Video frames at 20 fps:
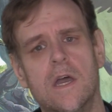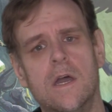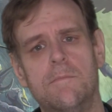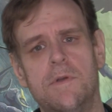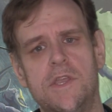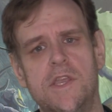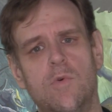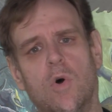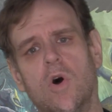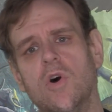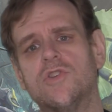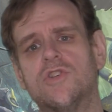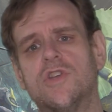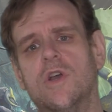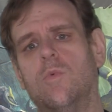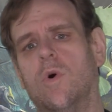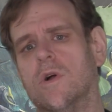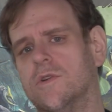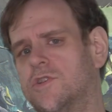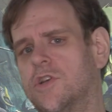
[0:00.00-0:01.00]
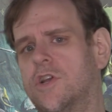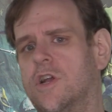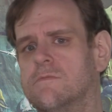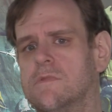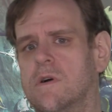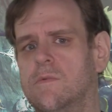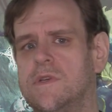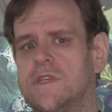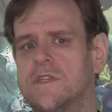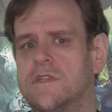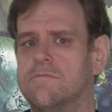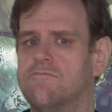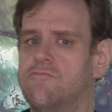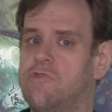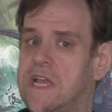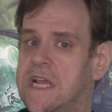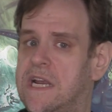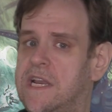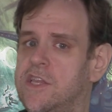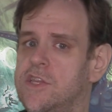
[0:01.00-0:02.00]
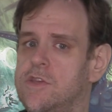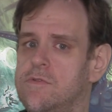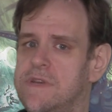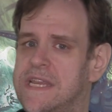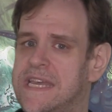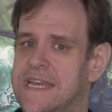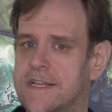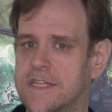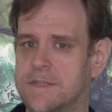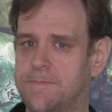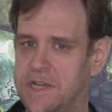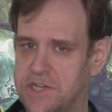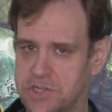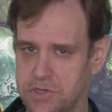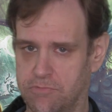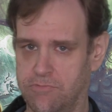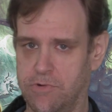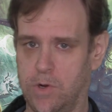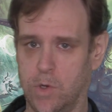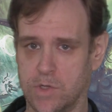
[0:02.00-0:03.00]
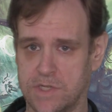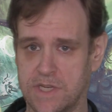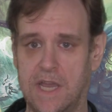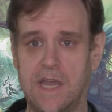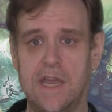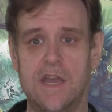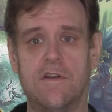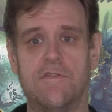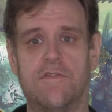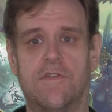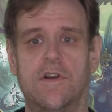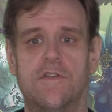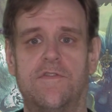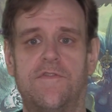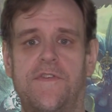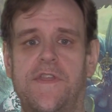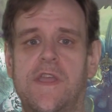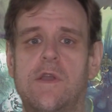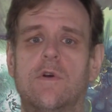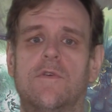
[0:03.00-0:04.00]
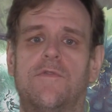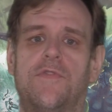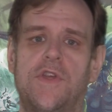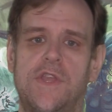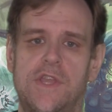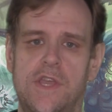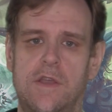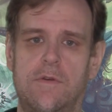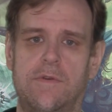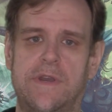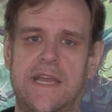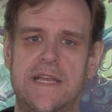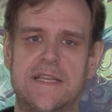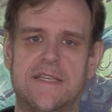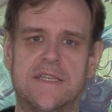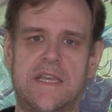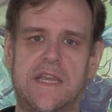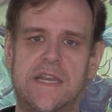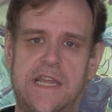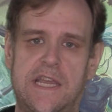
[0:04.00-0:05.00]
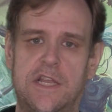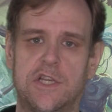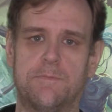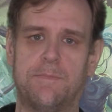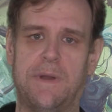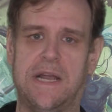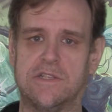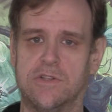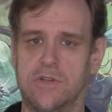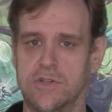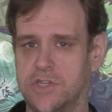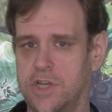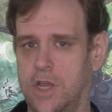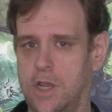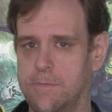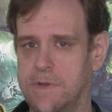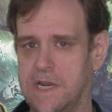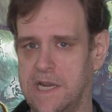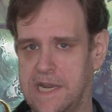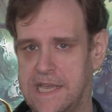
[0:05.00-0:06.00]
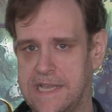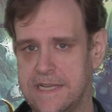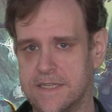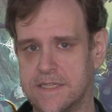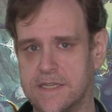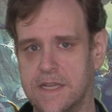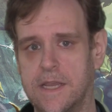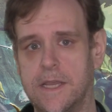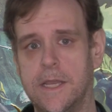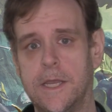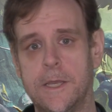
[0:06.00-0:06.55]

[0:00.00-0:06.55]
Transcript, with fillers: But you also want to come up with some really unique special rules for a few of the units in each battle tome at least.